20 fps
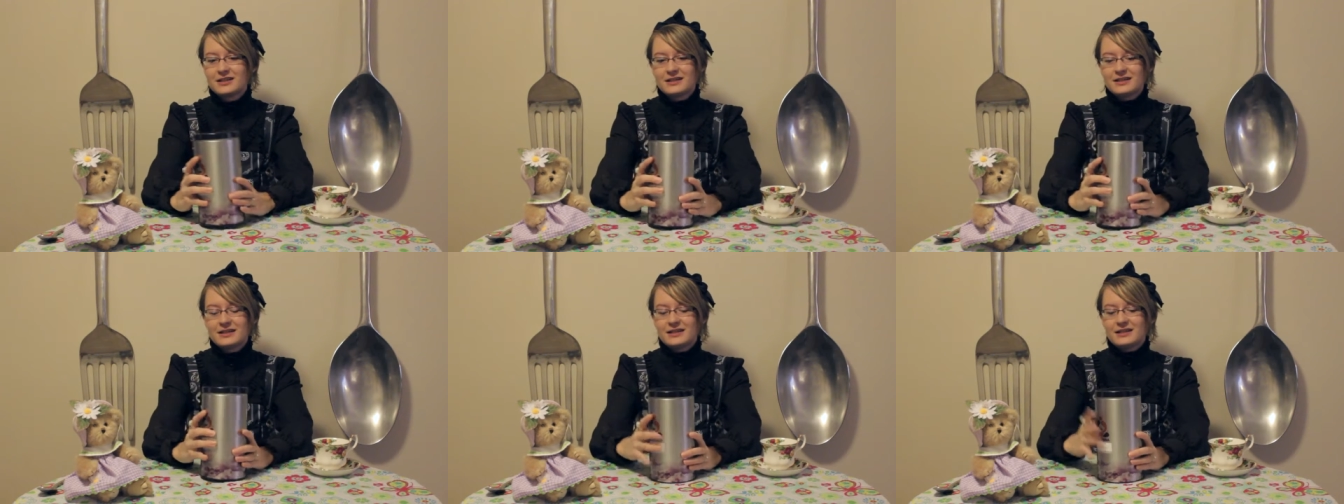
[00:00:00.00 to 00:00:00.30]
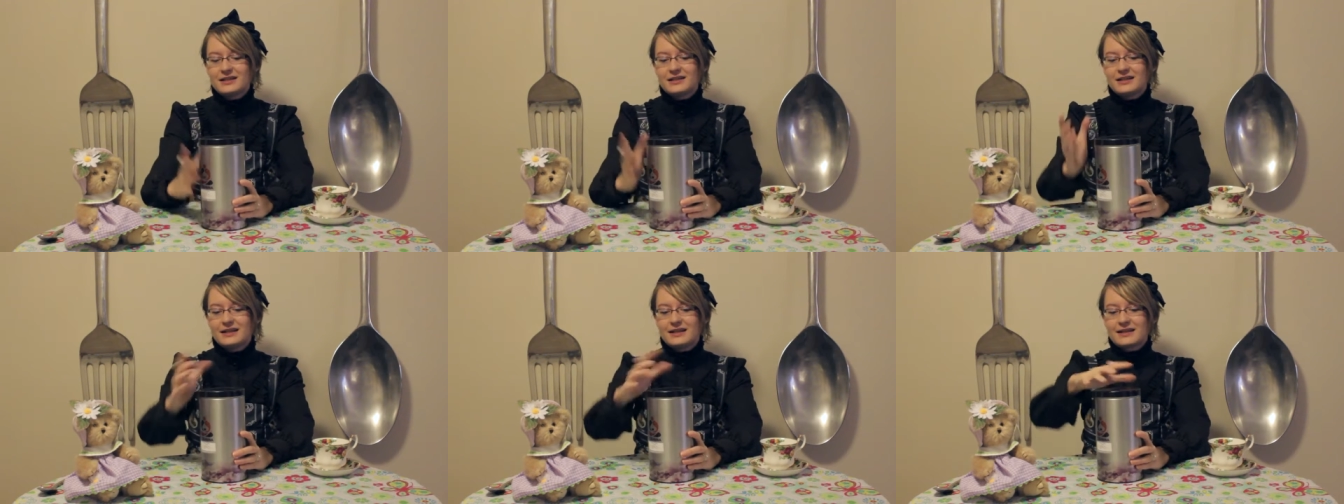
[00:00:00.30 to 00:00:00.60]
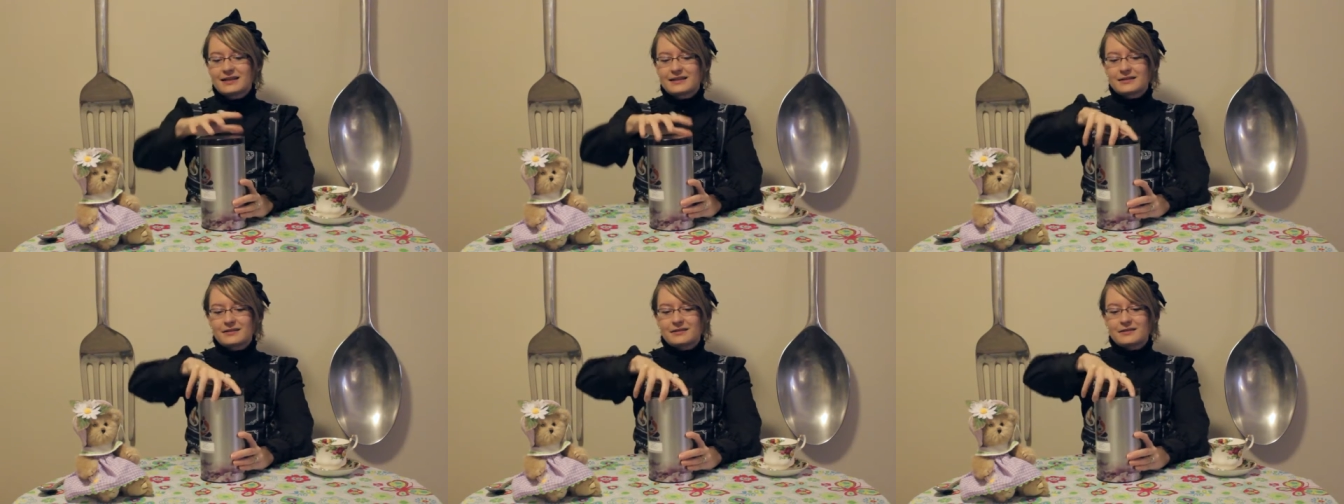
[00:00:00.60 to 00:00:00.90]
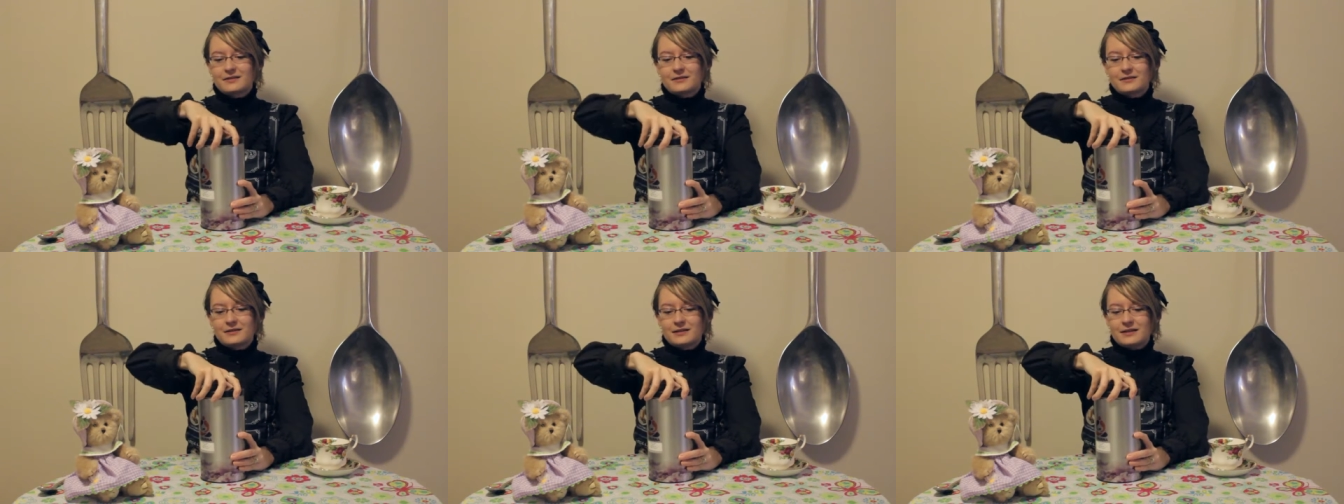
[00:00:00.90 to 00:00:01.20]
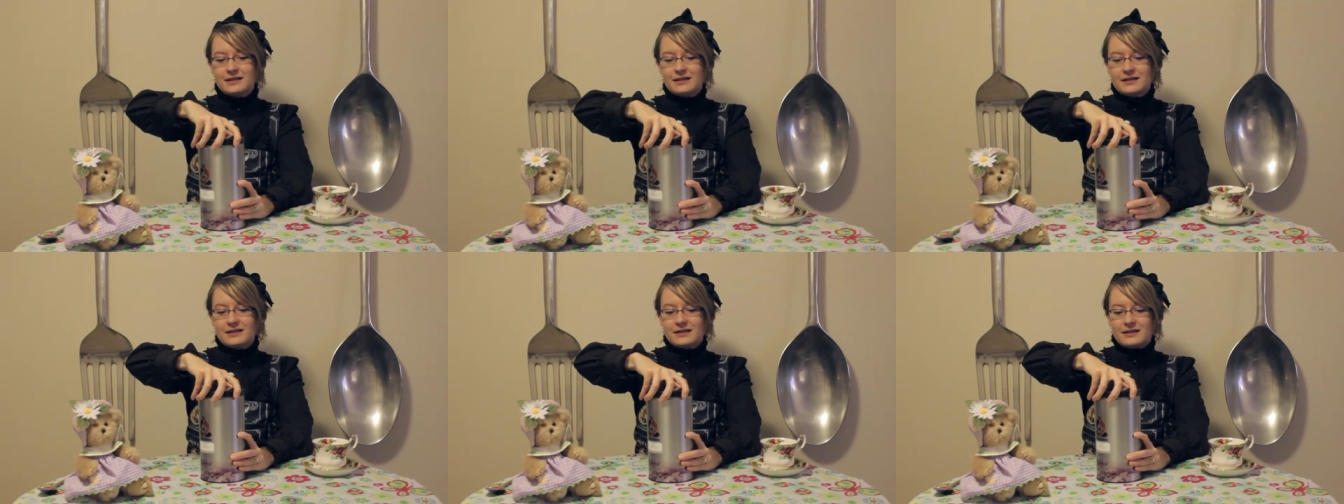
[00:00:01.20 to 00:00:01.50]
And the
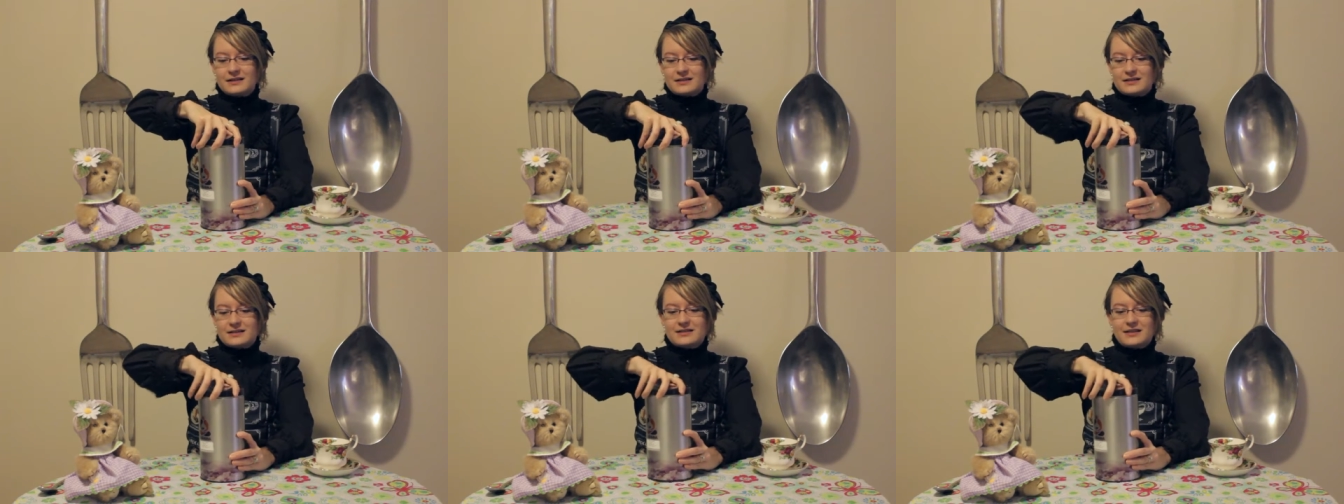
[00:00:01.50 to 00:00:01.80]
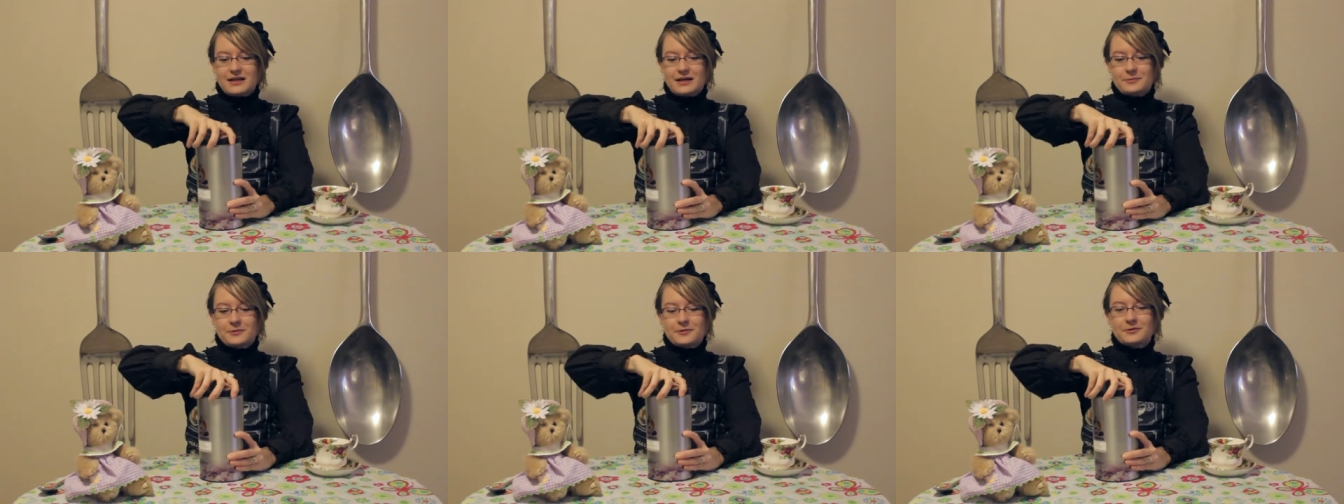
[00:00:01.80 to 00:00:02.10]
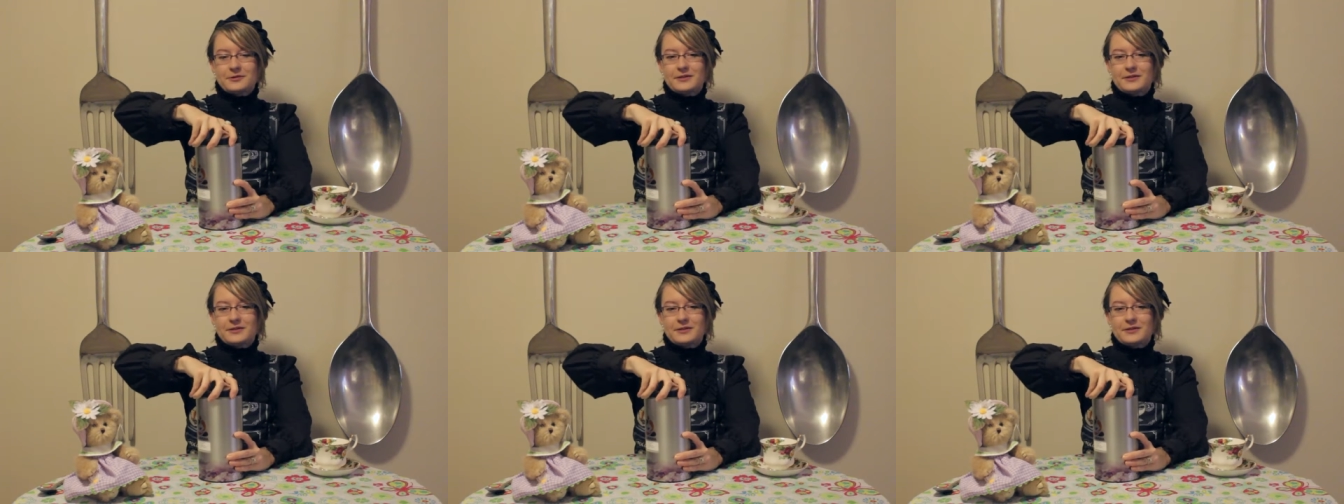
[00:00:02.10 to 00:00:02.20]
stopper